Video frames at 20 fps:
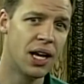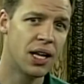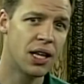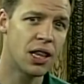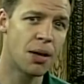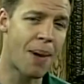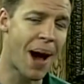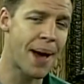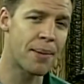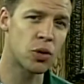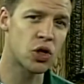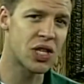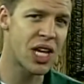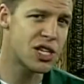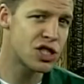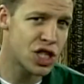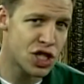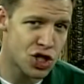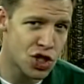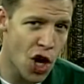the Bible
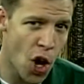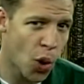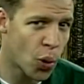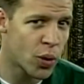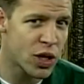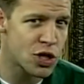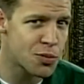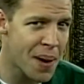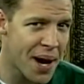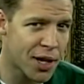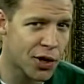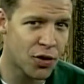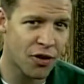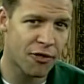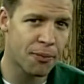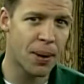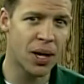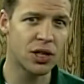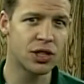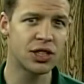says, is no respecter
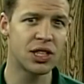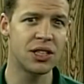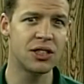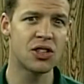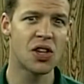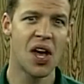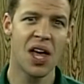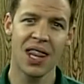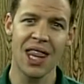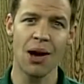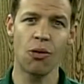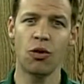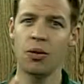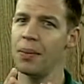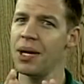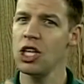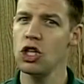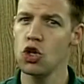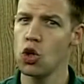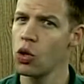of persons, that would
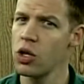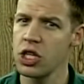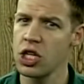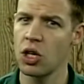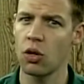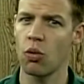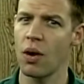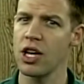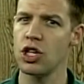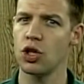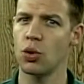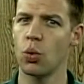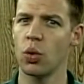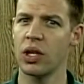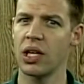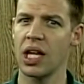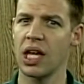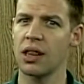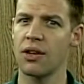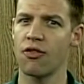mean your generation
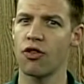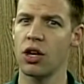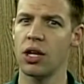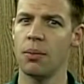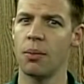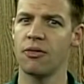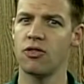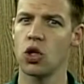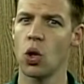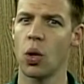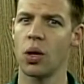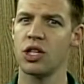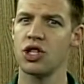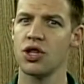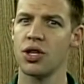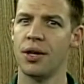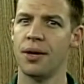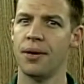wouldn't get the freedom of choice.